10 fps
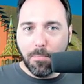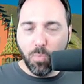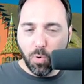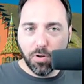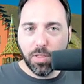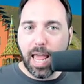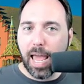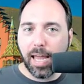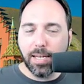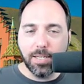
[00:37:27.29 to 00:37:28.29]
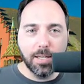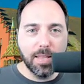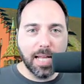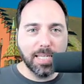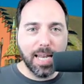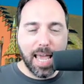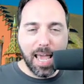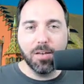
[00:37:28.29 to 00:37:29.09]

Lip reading: you spent more than 8.